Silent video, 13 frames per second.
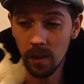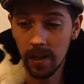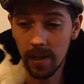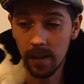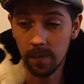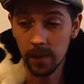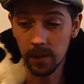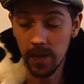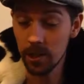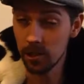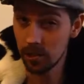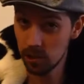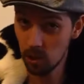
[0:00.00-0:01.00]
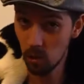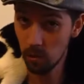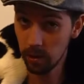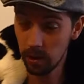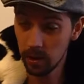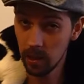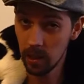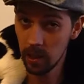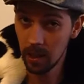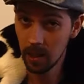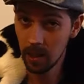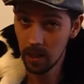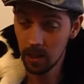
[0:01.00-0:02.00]
Um, there's actually a story
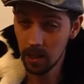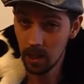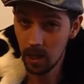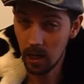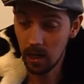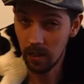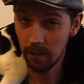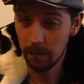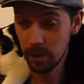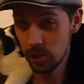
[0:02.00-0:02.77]
of